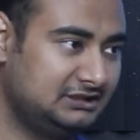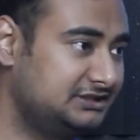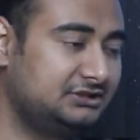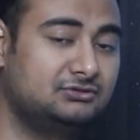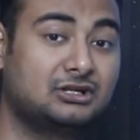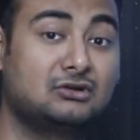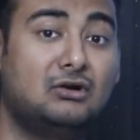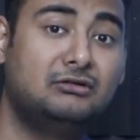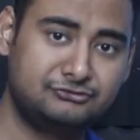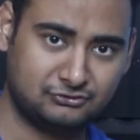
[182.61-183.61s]
Let's say you turn
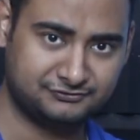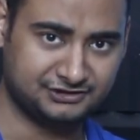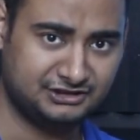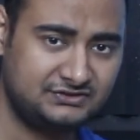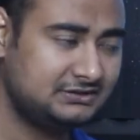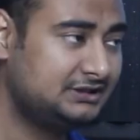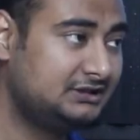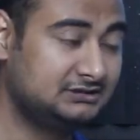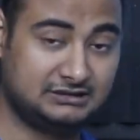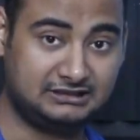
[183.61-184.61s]
off your furnace,
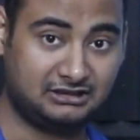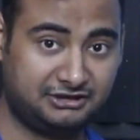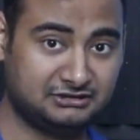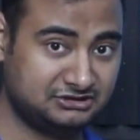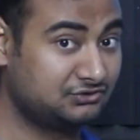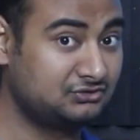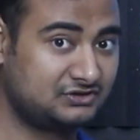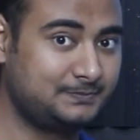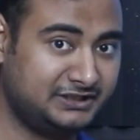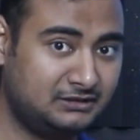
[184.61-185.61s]
that again, this should
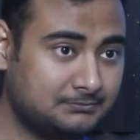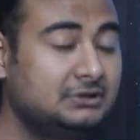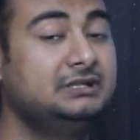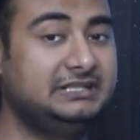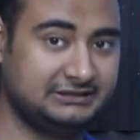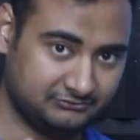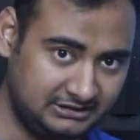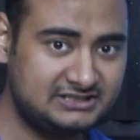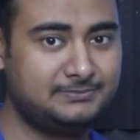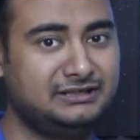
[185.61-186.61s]
spin up. It
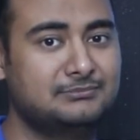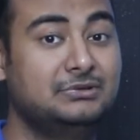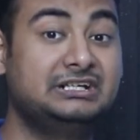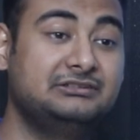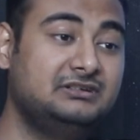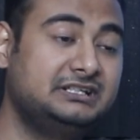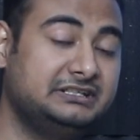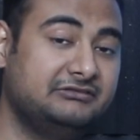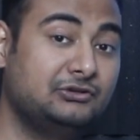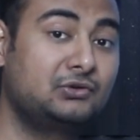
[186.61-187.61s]
will spin up, but it will
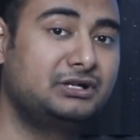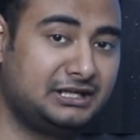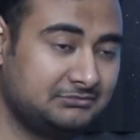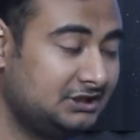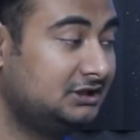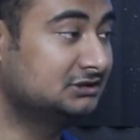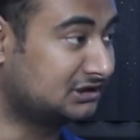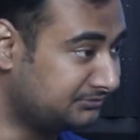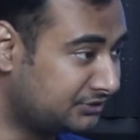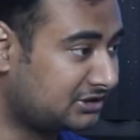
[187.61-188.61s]
give you time.
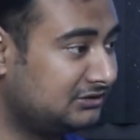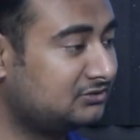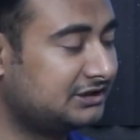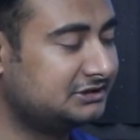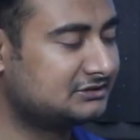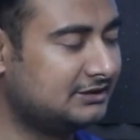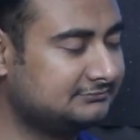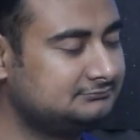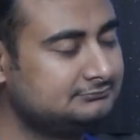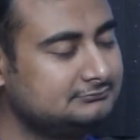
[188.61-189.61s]
The computer can look at it,
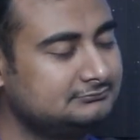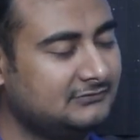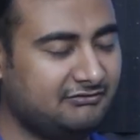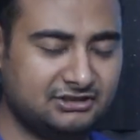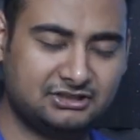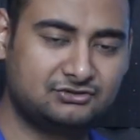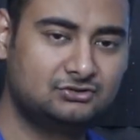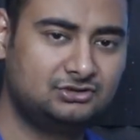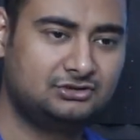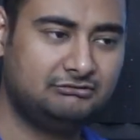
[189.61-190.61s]
everything is
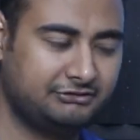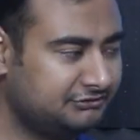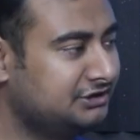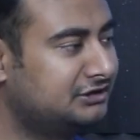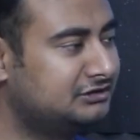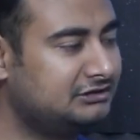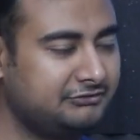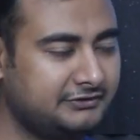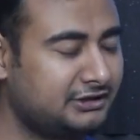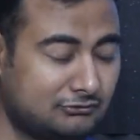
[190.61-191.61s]
good,
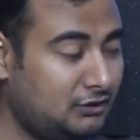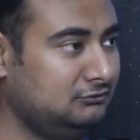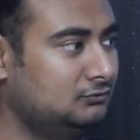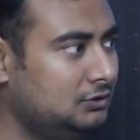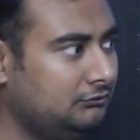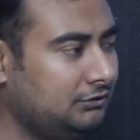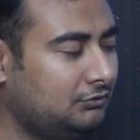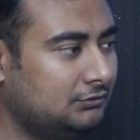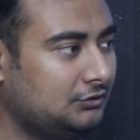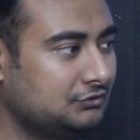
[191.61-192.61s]
1500, what,
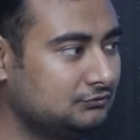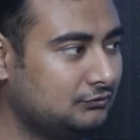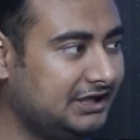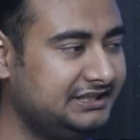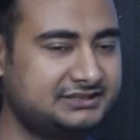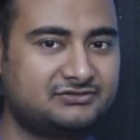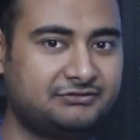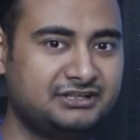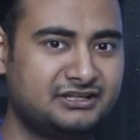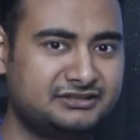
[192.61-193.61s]
why it's
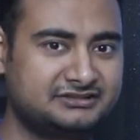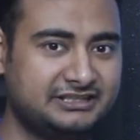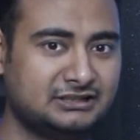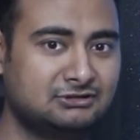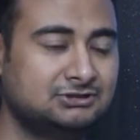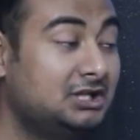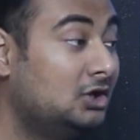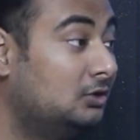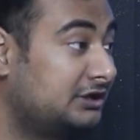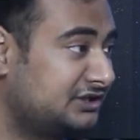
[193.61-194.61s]
1503 now?
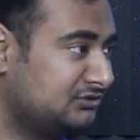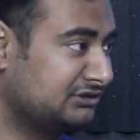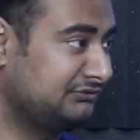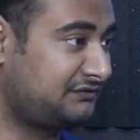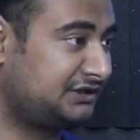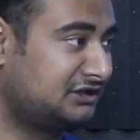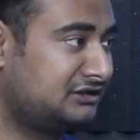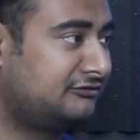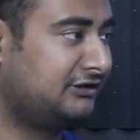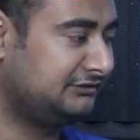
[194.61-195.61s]
Okay, it's going to
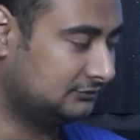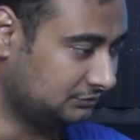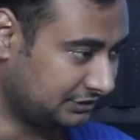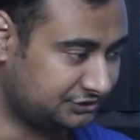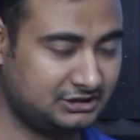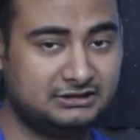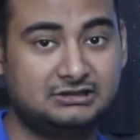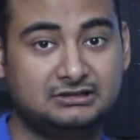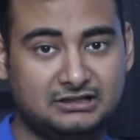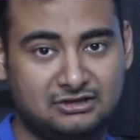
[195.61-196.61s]
1505. Okay,
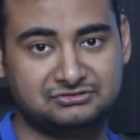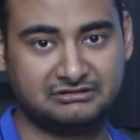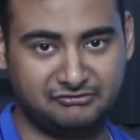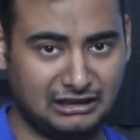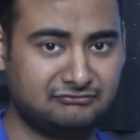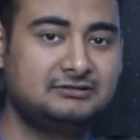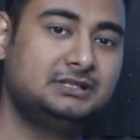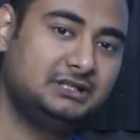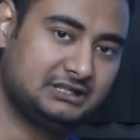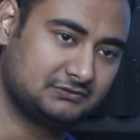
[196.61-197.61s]
shut down the valve.
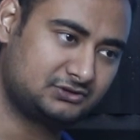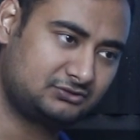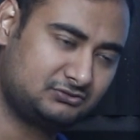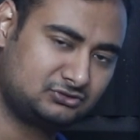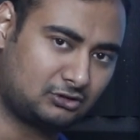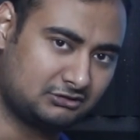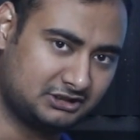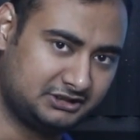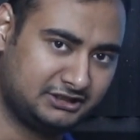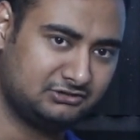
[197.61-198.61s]
It will
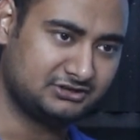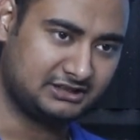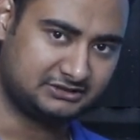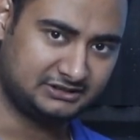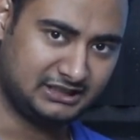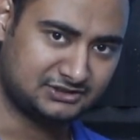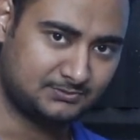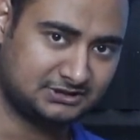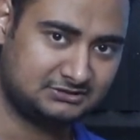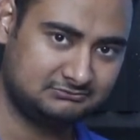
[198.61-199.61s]
throttle it down. It's
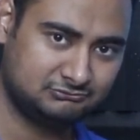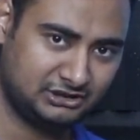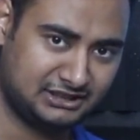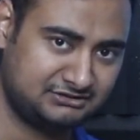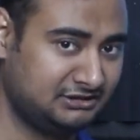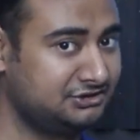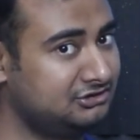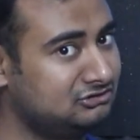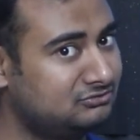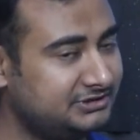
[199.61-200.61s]
relax, brother, relax.
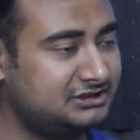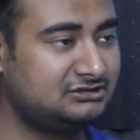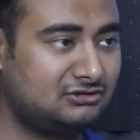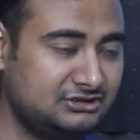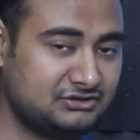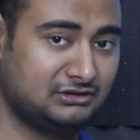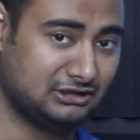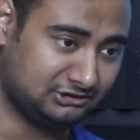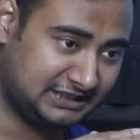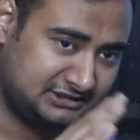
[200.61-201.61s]
Energy cannot be created nor
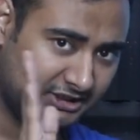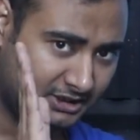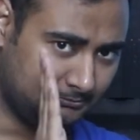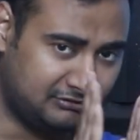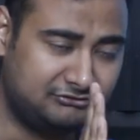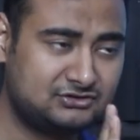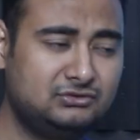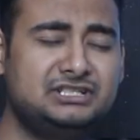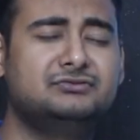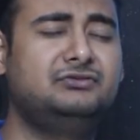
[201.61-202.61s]
destroyed. Now that buffer
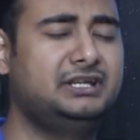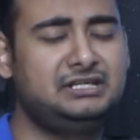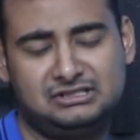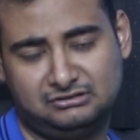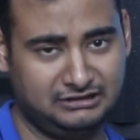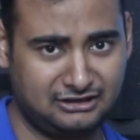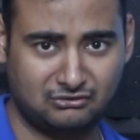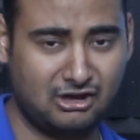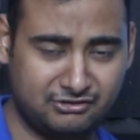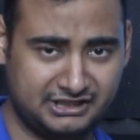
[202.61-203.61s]
zone is very
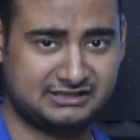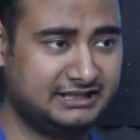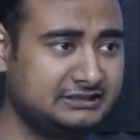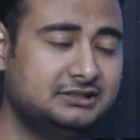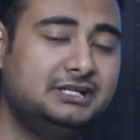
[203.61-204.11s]
narrow nowadays.